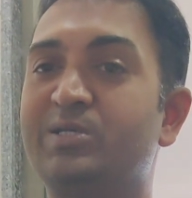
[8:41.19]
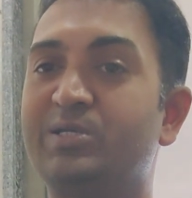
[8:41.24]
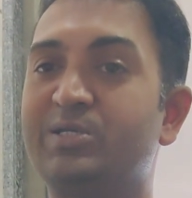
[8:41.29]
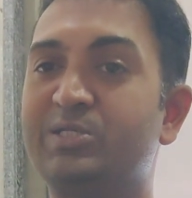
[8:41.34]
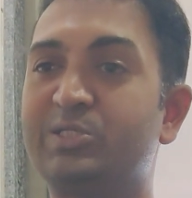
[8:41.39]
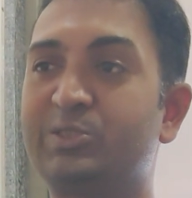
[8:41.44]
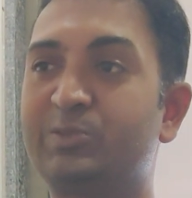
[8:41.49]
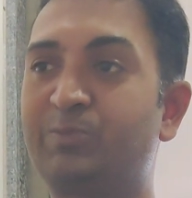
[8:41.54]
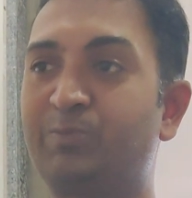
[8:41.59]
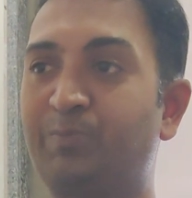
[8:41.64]

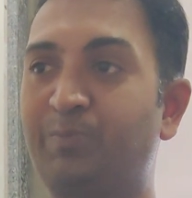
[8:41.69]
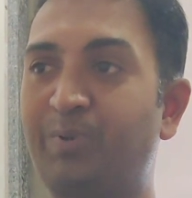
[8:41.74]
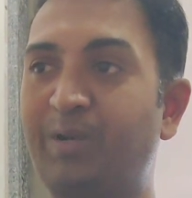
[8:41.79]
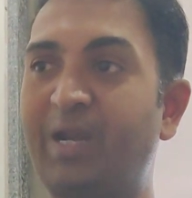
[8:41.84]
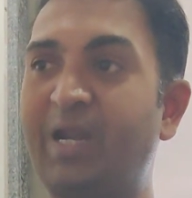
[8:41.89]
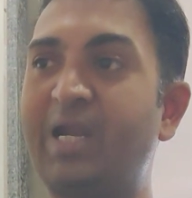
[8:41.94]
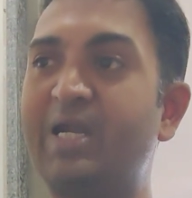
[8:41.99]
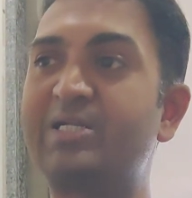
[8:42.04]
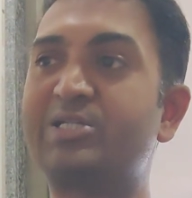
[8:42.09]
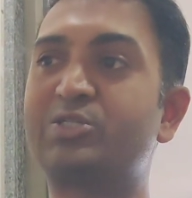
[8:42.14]

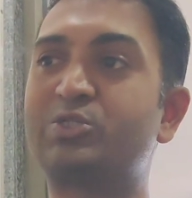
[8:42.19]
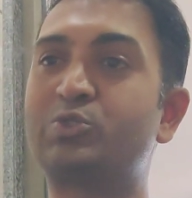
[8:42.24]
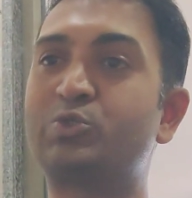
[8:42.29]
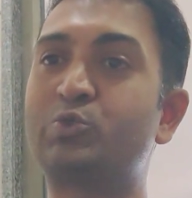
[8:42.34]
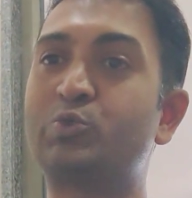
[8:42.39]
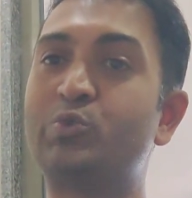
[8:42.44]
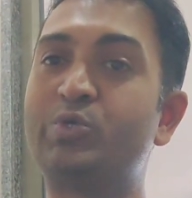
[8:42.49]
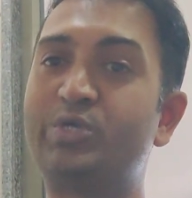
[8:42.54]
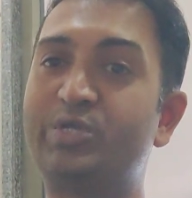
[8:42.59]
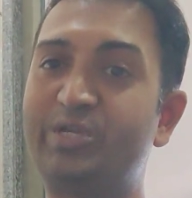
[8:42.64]
spreads
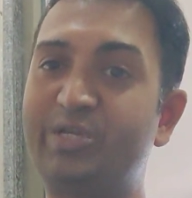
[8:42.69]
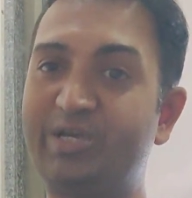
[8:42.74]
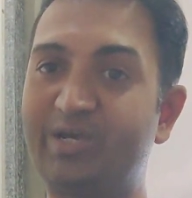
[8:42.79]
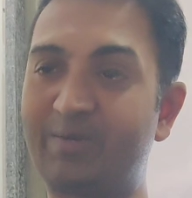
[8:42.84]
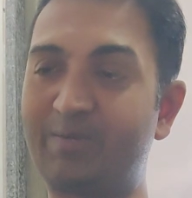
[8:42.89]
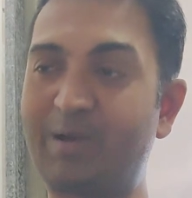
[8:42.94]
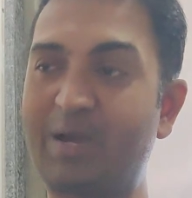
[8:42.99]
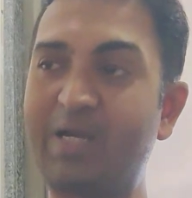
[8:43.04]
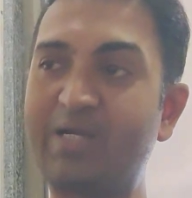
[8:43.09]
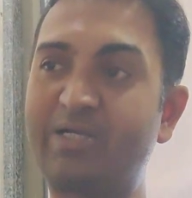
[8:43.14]
to
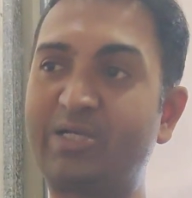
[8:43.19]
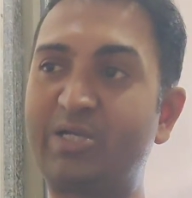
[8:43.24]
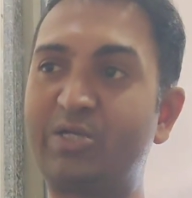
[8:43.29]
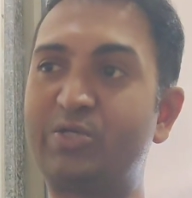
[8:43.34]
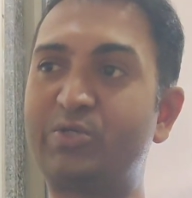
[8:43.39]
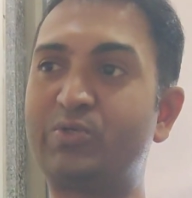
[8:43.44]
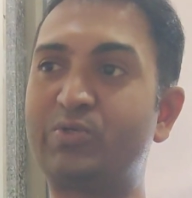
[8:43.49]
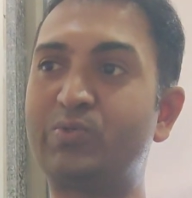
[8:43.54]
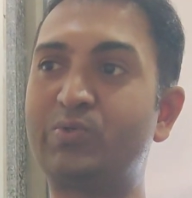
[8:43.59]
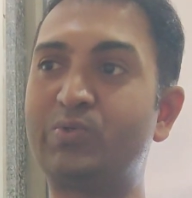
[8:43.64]
nearby
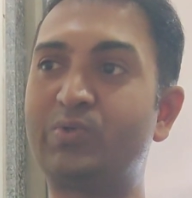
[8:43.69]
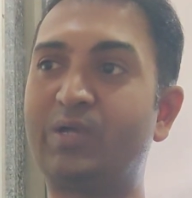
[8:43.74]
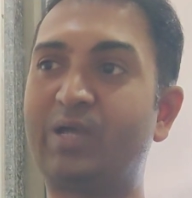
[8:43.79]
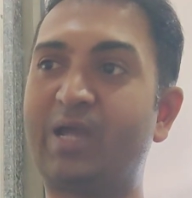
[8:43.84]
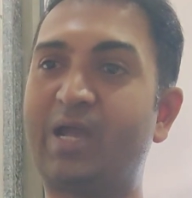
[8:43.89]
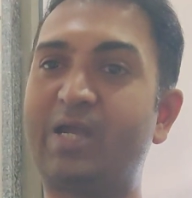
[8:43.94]
tissue